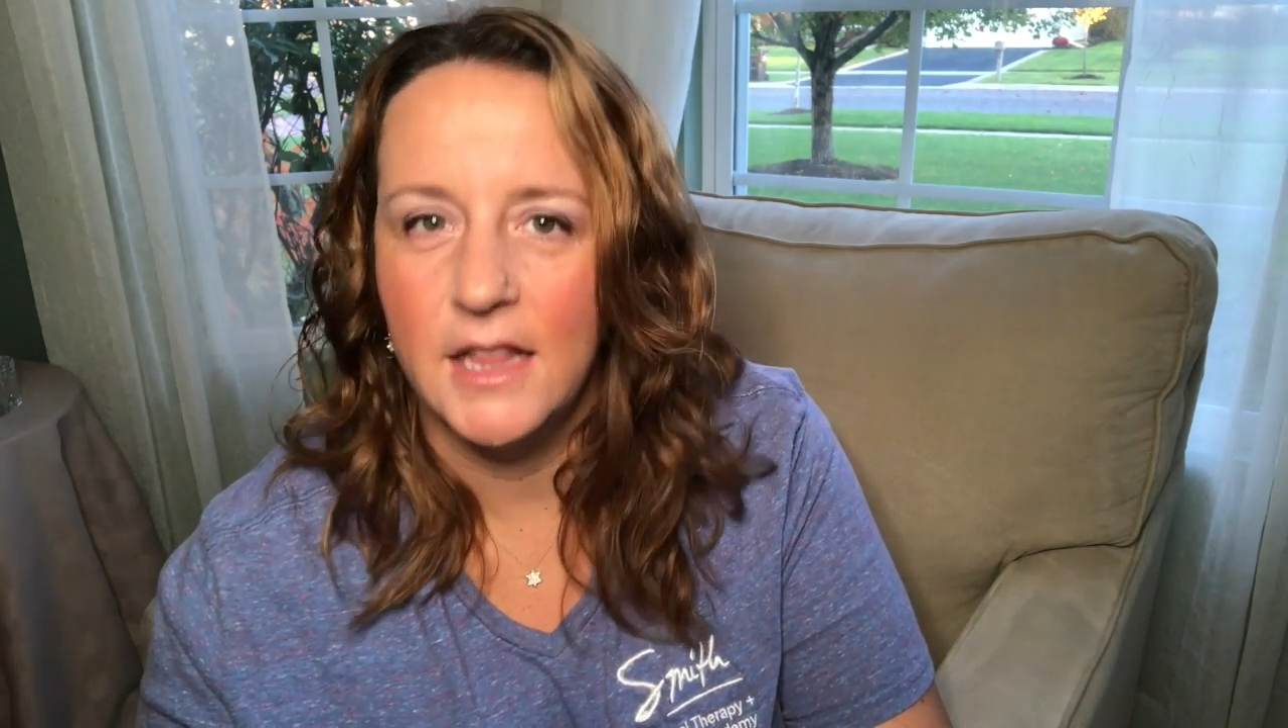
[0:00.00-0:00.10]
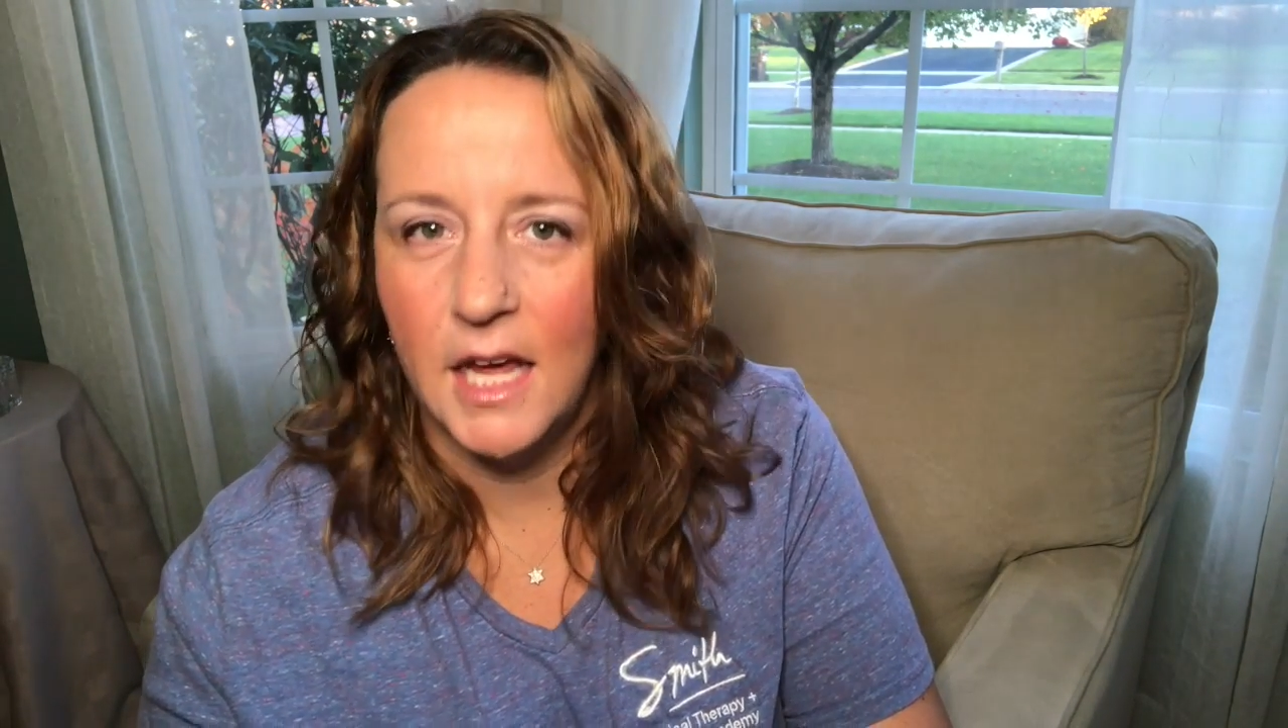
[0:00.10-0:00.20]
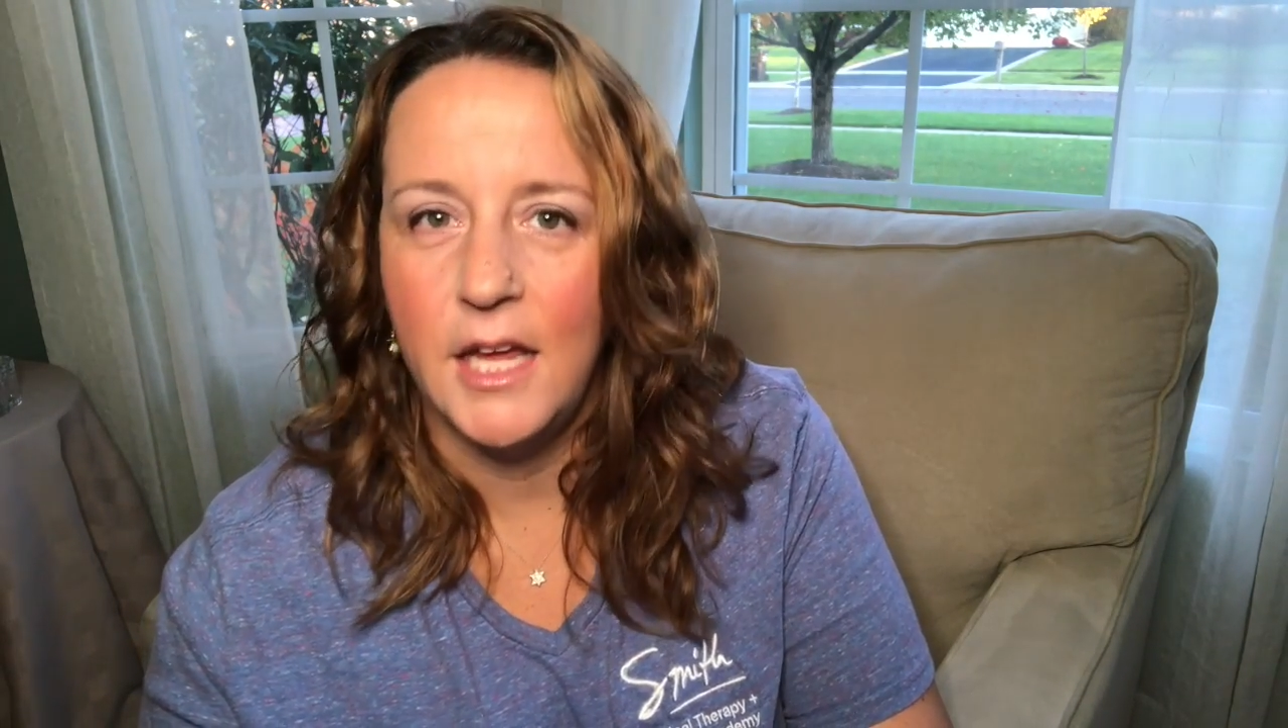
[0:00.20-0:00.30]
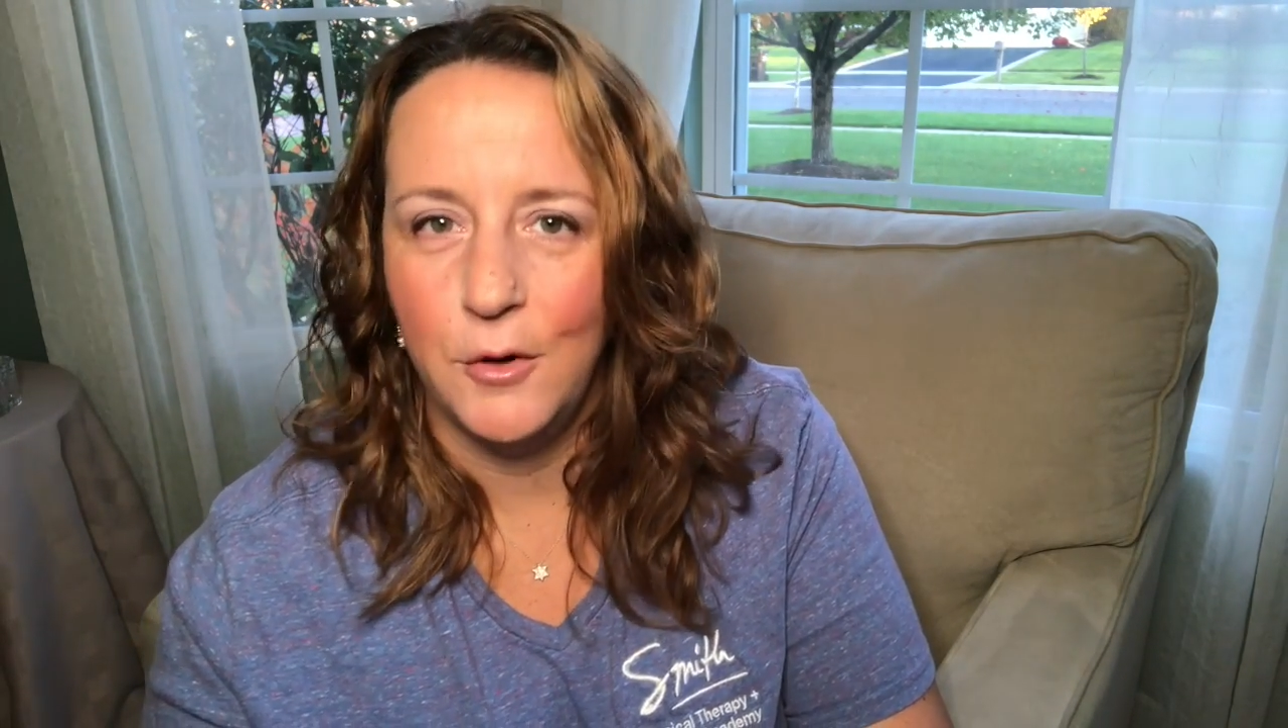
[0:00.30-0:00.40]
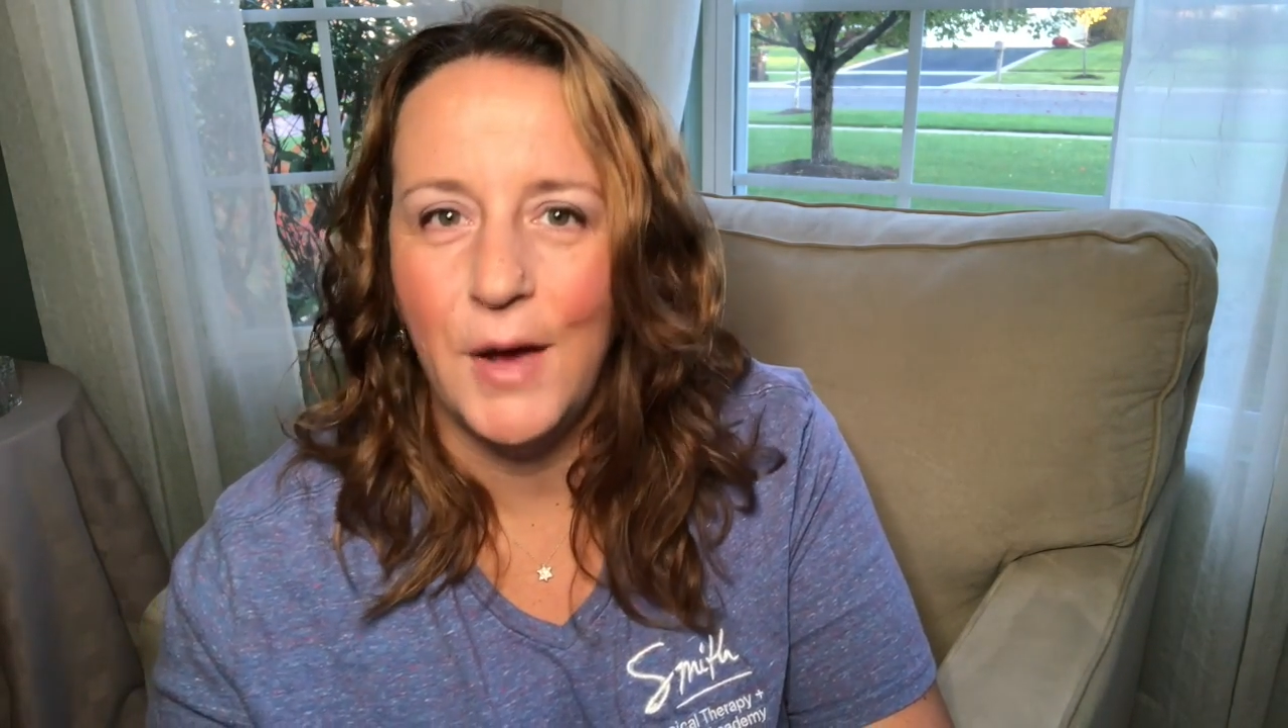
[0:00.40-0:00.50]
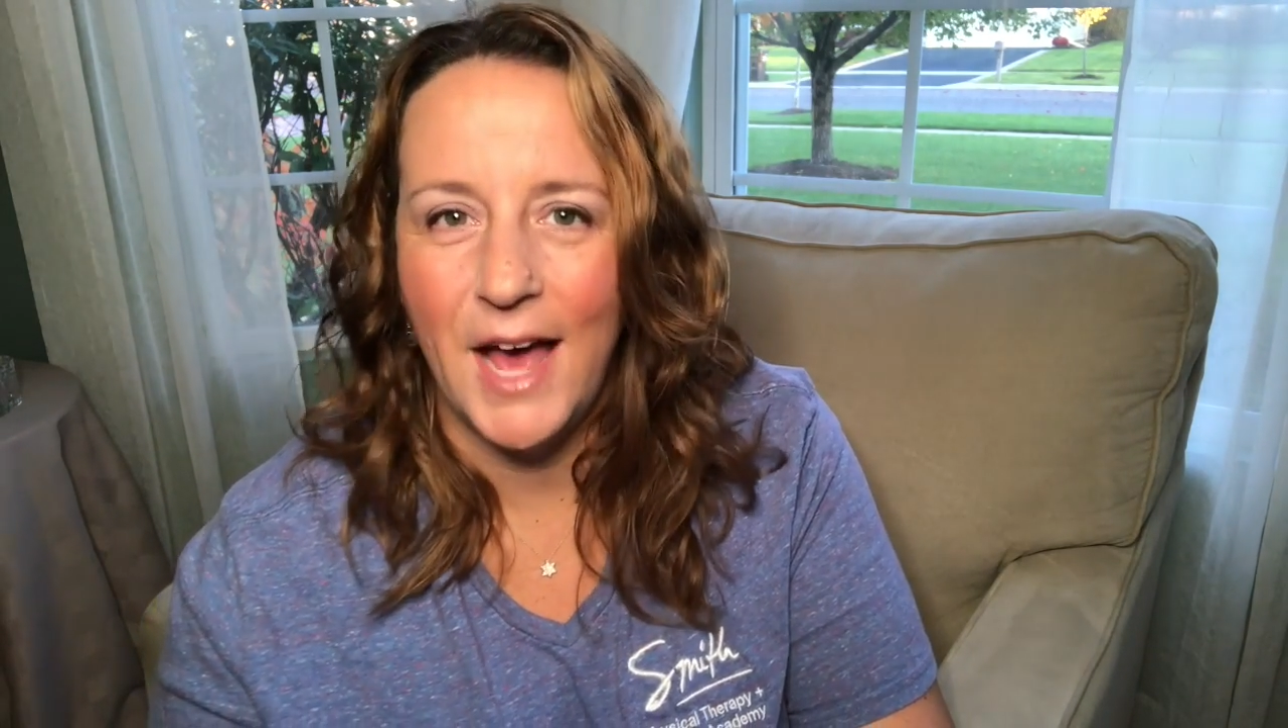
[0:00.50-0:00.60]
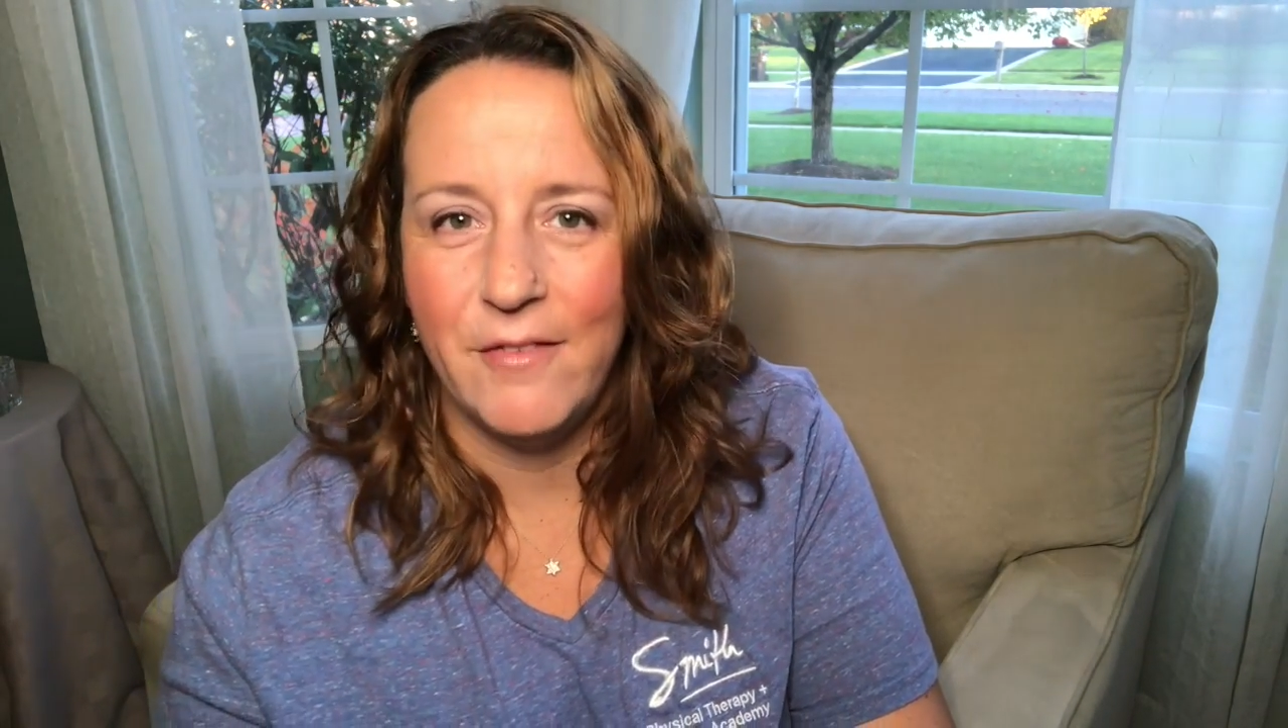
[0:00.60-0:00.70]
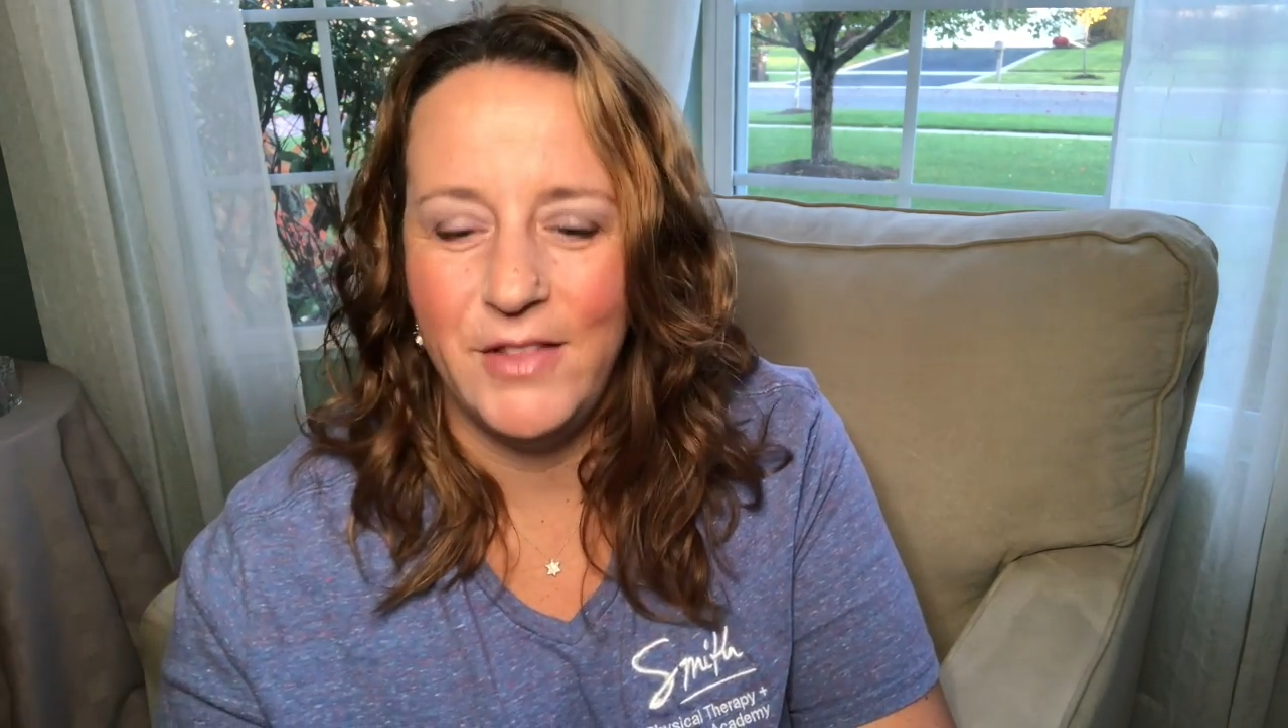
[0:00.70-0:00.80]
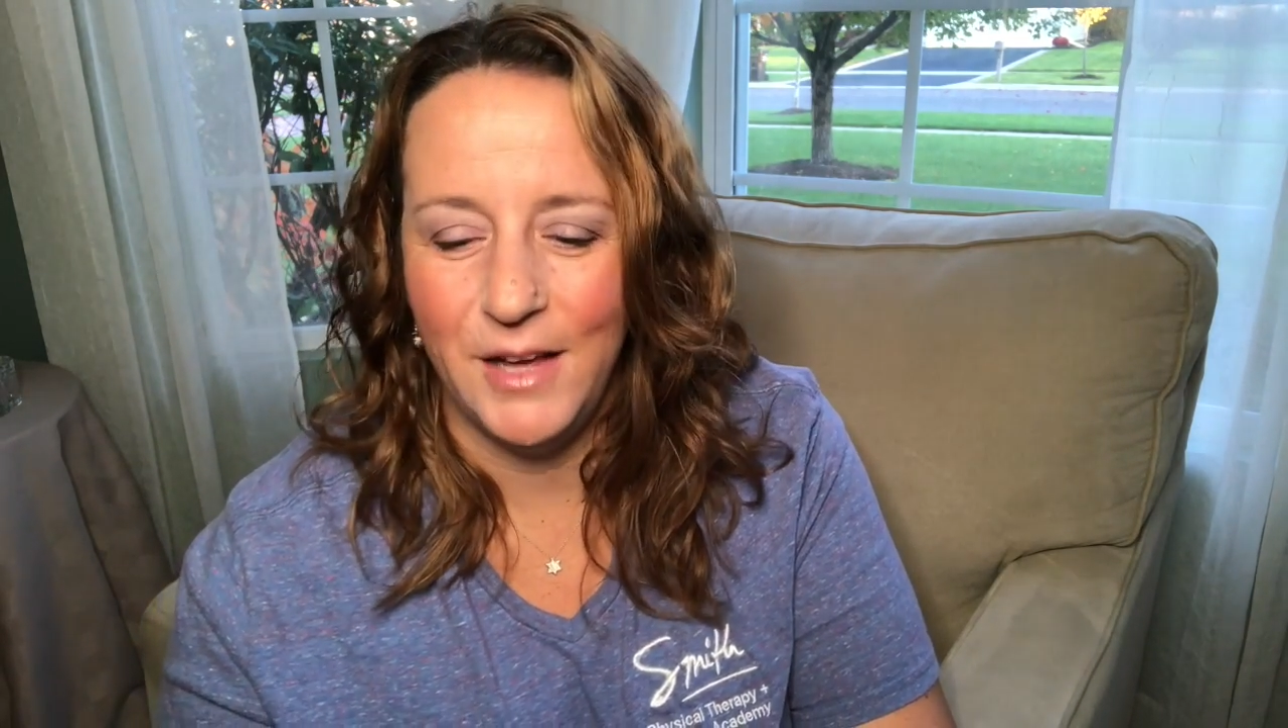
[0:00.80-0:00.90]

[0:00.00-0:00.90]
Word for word: that you have